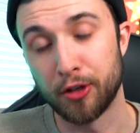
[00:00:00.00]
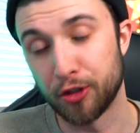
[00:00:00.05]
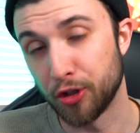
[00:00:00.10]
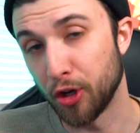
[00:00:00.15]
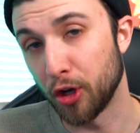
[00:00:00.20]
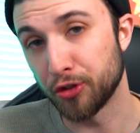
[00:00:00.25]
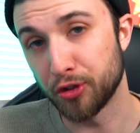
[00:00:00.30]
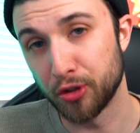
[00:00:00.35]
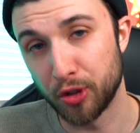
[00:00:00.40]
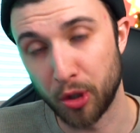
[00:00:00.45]
There's
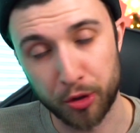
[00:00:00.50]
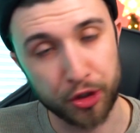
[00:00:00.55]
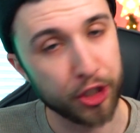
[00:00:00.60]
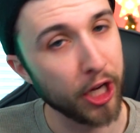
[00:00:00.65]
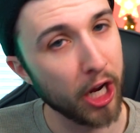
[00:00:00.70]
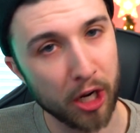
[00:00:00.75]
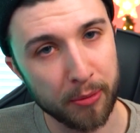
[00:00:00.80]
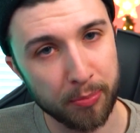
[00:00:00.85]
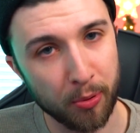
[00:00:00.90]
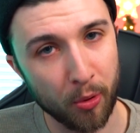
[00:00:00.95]
also no
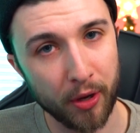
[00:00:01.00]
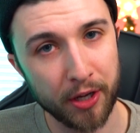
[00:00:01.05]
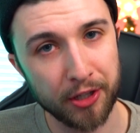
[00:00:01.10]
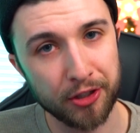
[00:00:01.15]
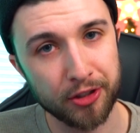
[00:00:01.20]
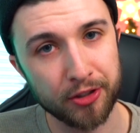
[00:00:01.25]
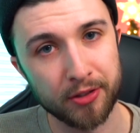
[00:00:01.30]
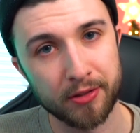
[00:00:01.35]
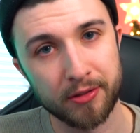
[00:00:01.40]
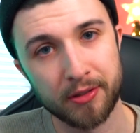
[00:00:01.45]
channel
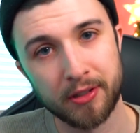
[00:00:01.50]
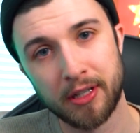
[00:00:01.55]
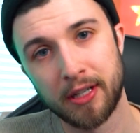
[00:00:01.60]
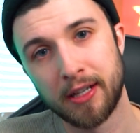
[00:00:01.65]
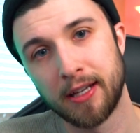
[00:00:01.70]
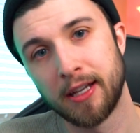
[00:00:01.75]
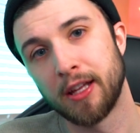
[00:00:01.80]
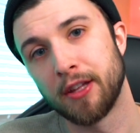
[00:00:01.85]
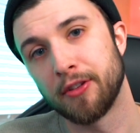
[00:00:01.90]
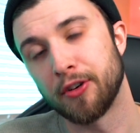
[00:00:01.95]
points,
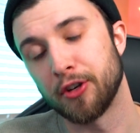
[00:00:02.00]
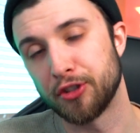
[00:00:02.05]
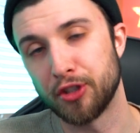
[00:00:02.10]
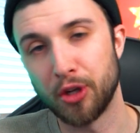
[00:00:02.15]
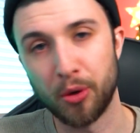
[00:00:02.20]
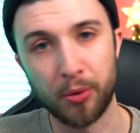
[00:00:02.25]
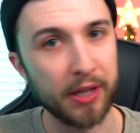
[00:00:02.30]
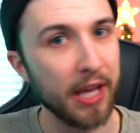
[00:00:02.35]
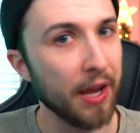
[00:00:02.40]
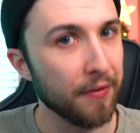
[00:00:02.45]
there's
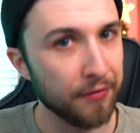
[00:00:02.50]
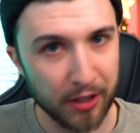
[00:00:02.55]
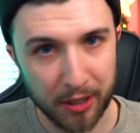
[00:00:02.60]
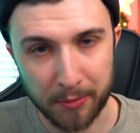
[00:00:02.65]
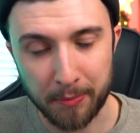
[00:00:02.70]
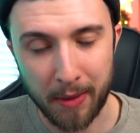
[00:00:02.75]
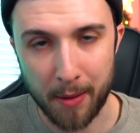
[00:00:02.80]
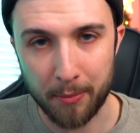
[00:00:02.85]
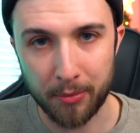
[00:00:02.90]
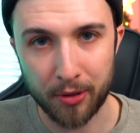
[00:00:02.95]
no
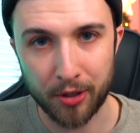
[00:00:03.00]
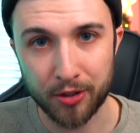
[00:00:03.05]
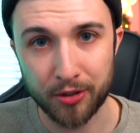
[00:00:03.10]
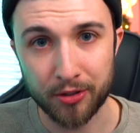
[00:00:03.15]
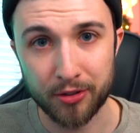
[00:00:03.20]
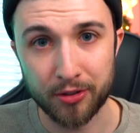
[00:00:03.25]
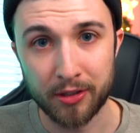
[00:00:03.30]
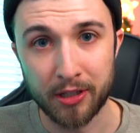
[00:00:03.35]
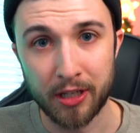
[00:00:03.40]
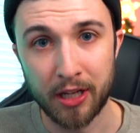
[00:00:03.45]
gifted
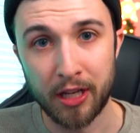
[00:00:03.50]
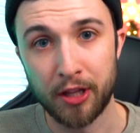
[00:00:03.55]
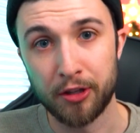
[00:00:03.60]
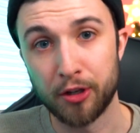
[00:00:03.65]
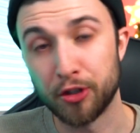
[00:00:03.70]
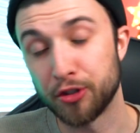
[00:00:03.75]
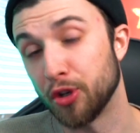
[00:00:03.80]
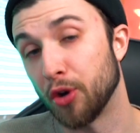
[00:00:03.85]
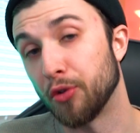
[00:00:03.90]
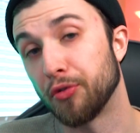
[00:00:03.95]
members,
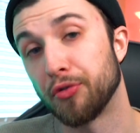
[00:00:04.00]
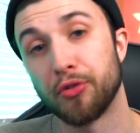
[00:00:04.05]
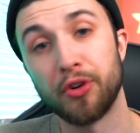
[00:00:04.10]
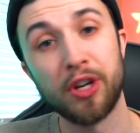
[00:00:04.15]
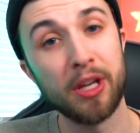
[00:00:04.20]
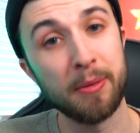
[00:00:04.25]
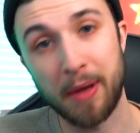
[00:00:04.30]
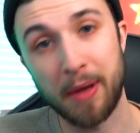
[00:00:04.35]
there's no free